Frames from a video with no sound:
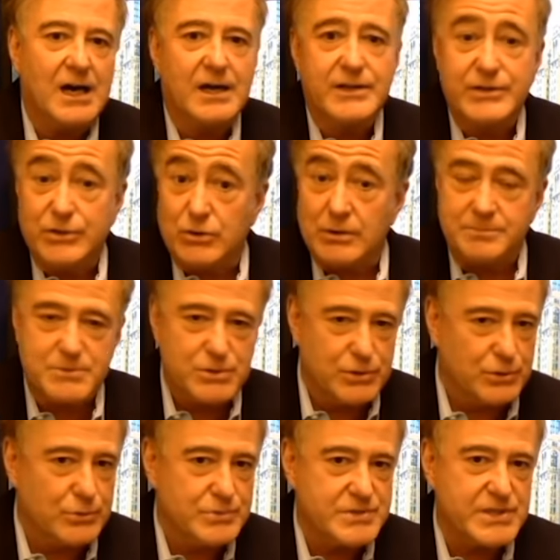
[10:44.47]
Europe
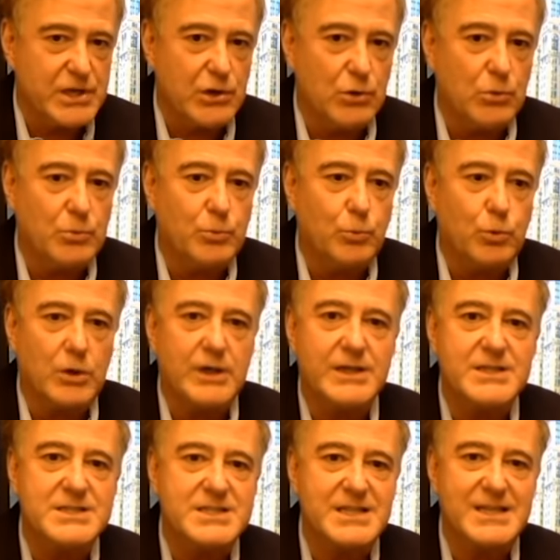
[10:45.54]
too. So we're going
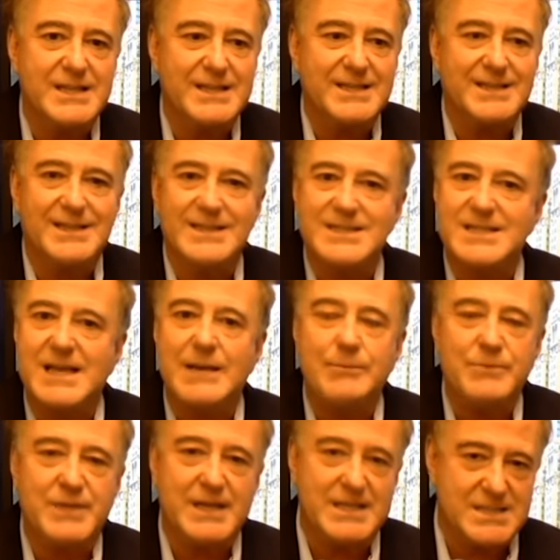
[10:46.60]
to see that the same
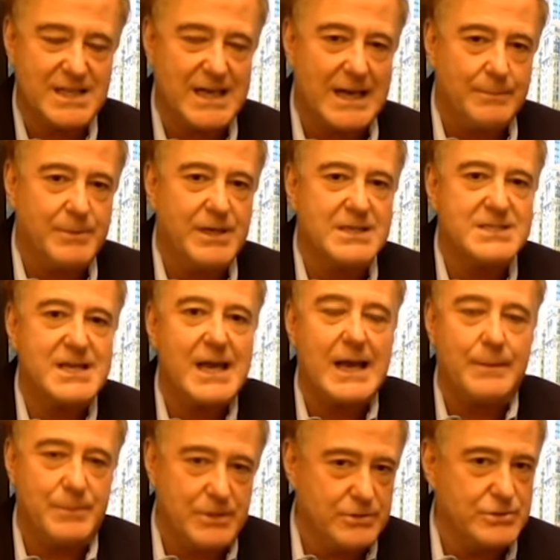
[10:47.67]
things that happen to us
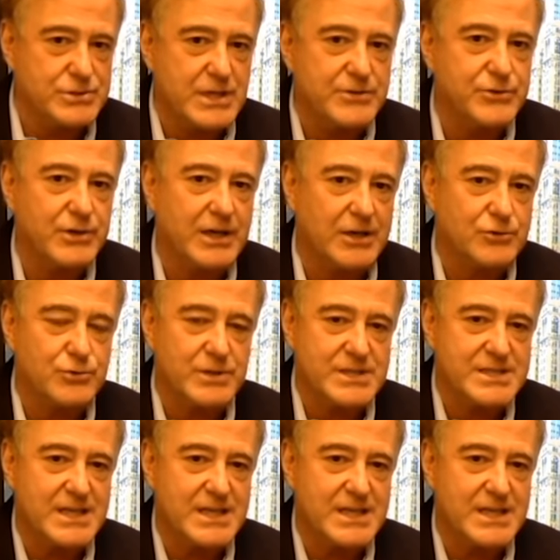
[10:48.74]
happen to those other countries.